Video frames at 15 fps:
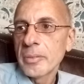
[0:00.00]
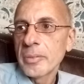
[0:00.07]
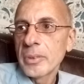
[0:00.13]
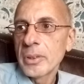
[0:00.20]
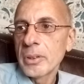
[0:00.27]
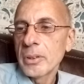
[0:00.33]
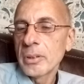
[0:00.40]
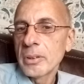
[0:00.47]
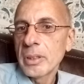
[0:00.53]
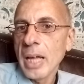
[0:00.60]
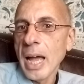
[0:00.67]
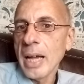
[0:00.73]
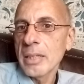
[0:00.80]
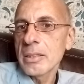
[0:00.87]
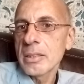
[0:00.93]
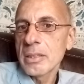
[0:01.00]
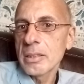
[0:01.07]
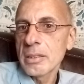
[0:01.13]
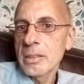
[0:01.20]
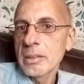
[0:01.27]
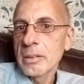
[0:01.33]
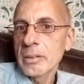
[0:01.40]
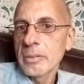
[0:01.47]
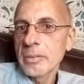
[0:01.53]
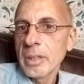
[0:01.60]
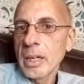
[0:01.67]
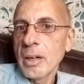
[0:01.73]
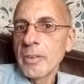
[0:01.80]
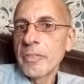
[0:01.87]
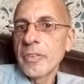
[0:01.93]
the, the axis and
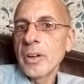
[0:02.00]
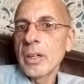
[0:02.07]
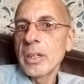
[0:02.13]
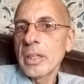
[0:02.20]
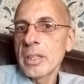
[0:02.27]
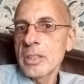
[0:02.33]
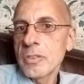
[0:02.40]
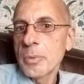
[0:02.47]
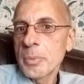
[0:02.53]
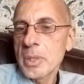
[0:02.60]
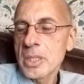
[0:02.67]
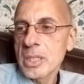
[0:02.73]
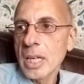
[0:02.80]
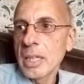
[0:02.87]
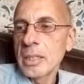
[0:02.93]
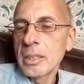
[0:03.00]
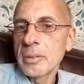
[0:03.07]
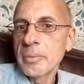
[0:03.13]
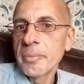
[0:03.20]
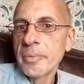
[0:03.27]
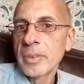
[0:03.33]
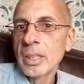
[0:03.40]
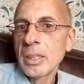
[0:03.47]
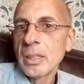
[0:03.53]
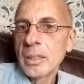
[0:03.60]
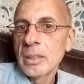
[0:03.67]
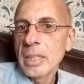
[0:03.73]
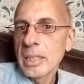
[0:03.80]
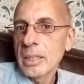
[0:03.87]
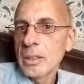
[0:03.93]
how far it is from the sun, and
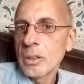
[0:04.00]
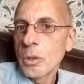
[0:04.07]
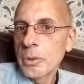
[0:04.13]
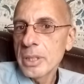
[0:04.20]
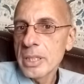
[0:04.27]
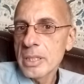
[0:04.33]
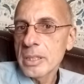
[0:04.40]
they didn't know these